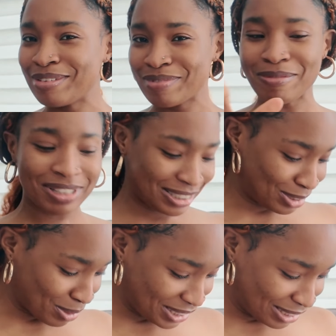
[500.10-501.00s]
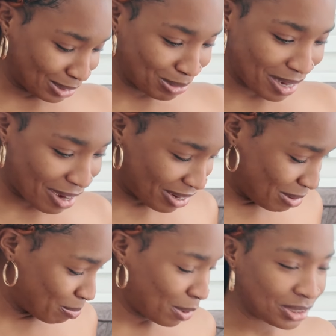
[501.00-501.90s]
maybe this is what she's
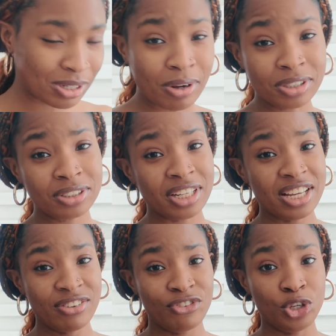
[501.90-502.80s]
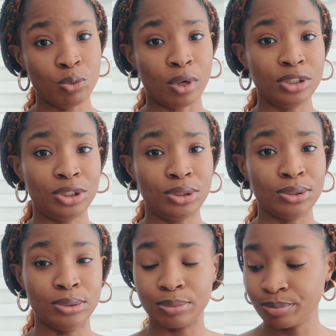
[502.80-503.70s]
wearing. But also, if you want
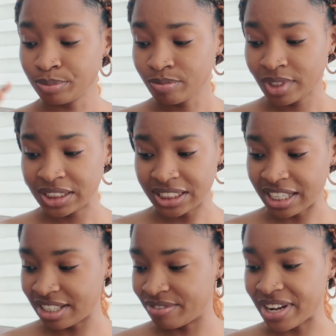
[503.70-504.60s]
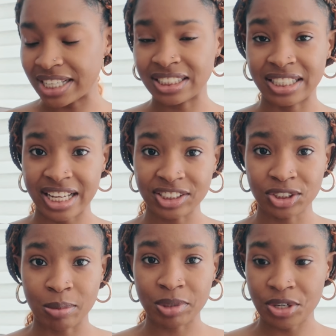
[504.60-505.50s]
to take an advice and get
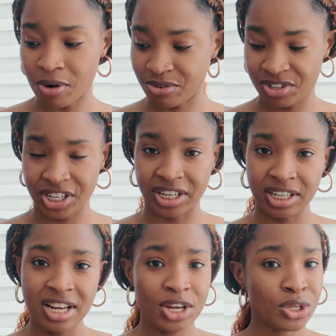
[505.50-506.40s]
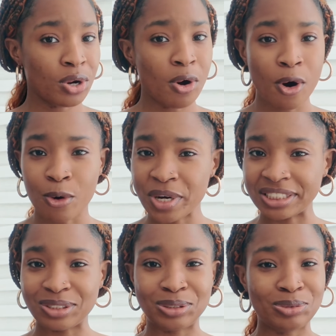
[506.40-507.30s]
something off here, you're
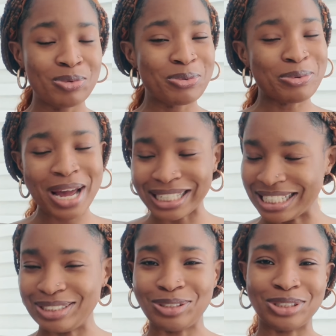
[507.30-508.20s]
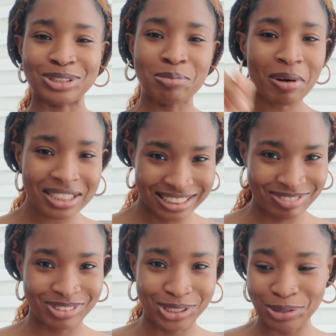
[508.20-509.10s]
always ready to just pause
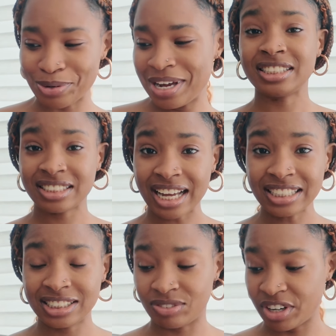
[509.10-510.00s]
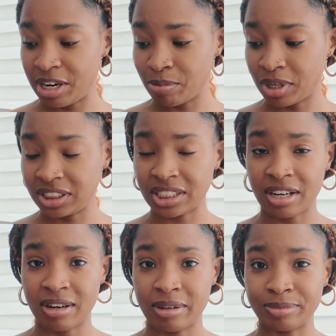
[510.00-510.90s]
the video. Your site is very much
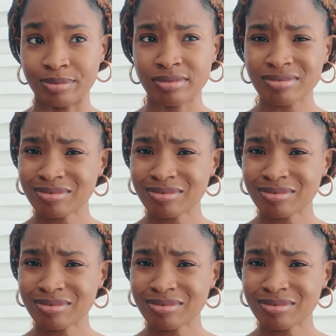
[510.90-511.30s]
I'll